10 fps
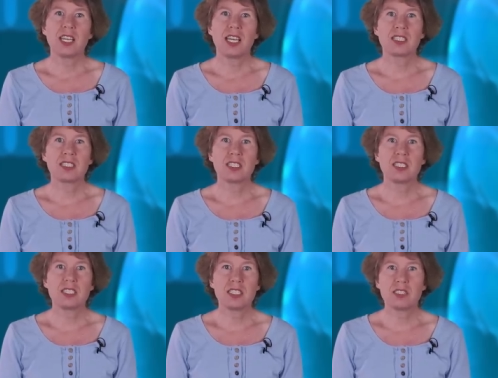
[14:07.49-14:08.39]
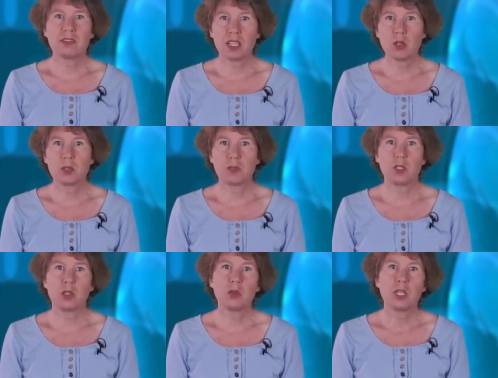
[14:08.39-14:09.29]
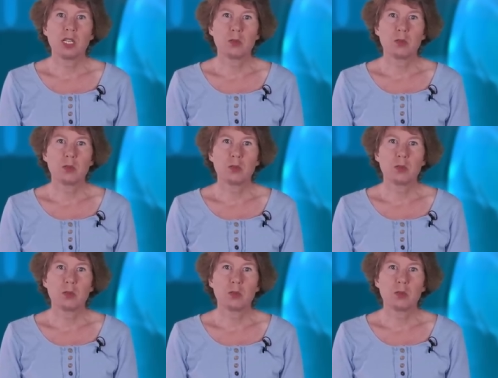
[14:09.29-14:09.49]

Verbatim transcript: and indeed developed a few,